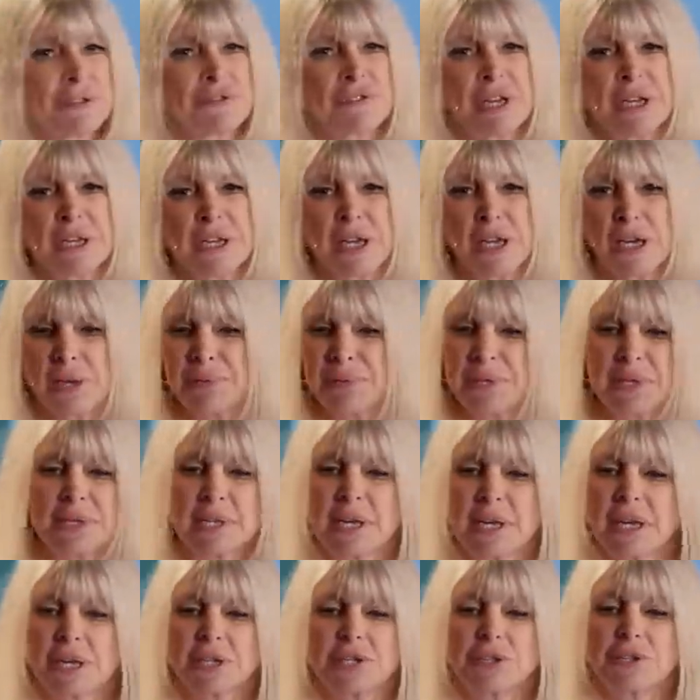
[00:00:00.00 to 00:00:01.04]
3 times. He's
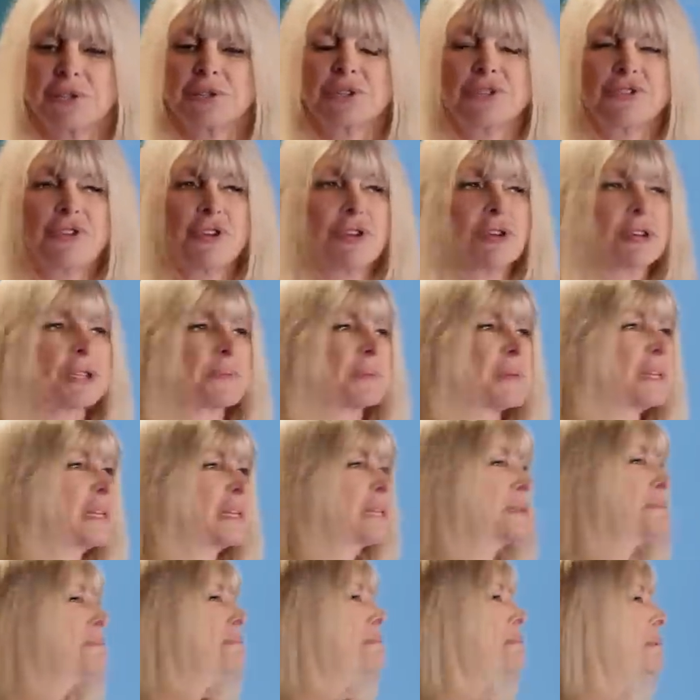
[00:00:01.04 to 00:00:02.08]
had 2 strokes. But
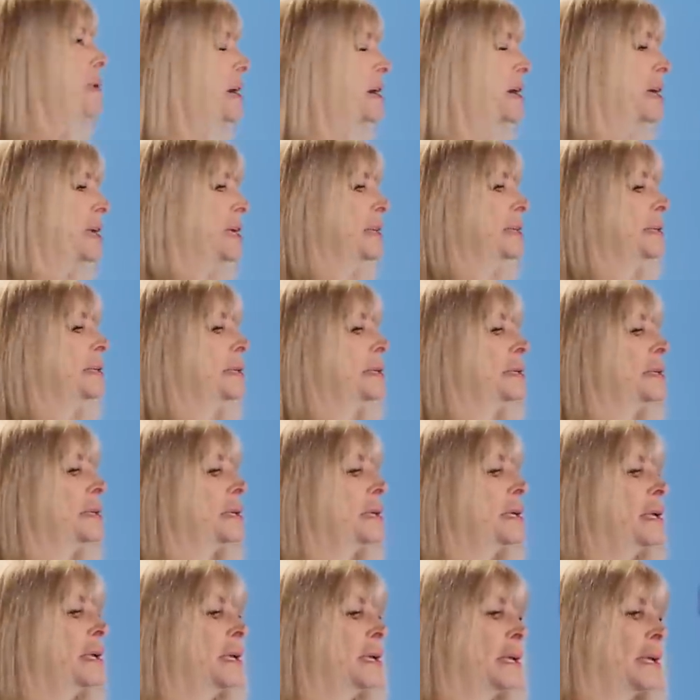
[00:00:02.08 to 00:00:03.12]
his mind
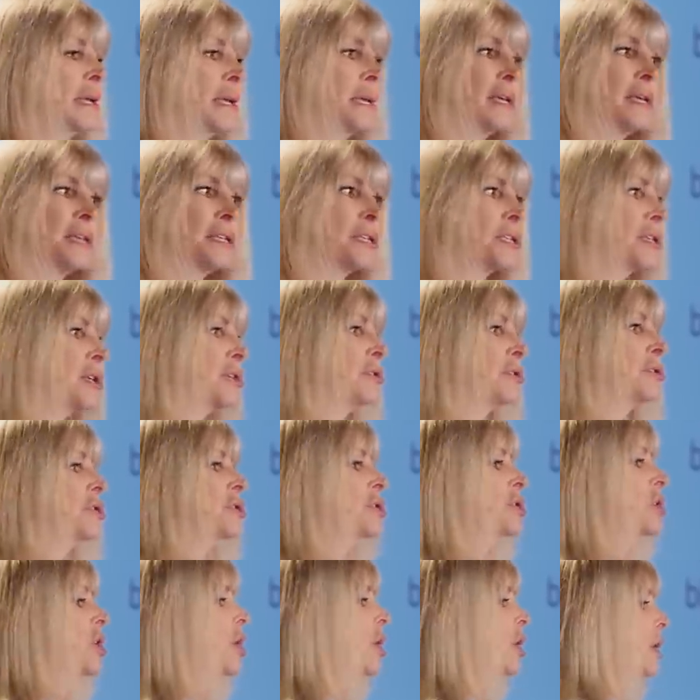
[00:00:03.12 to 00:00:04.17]
is so
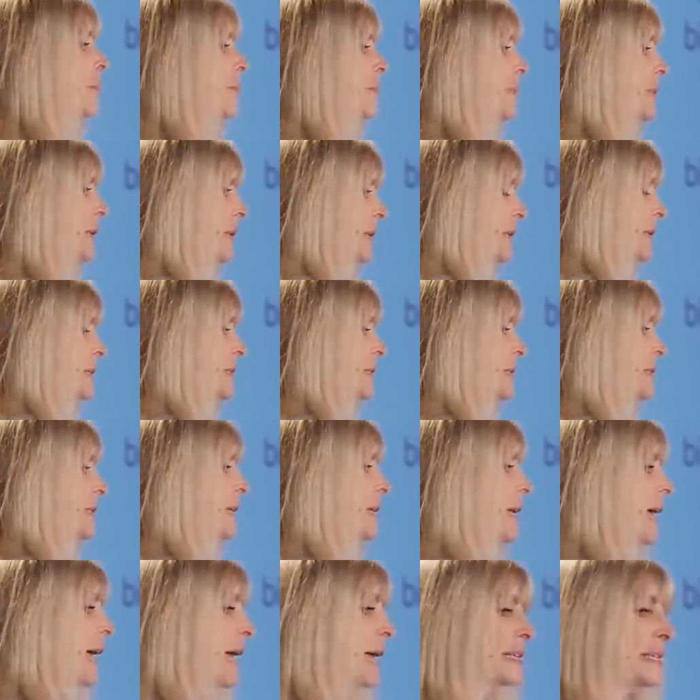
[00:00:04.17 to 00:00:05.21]
sharp because
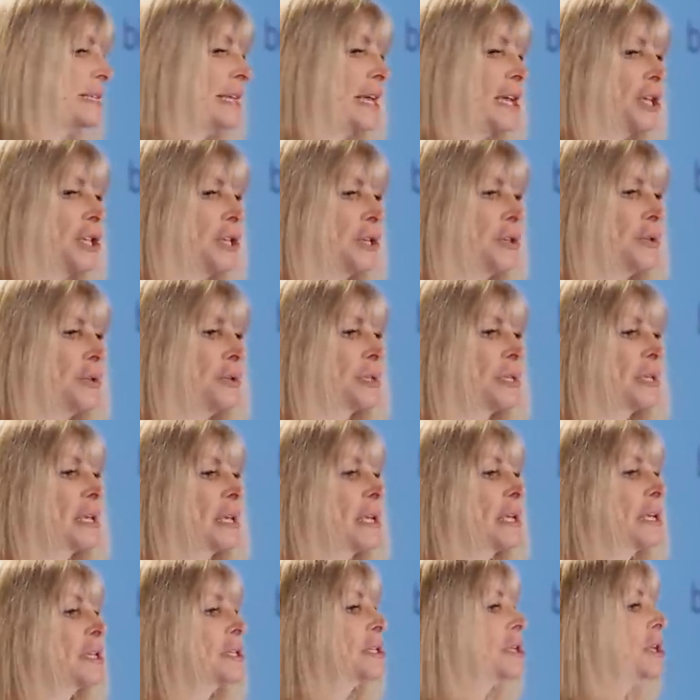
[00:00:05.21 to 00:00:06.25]
he has that use
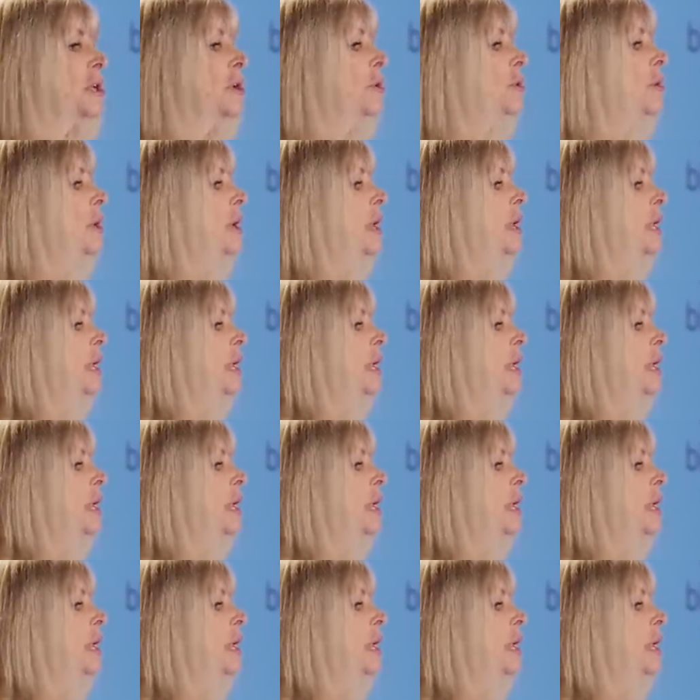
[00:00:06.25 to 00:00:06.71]
it. So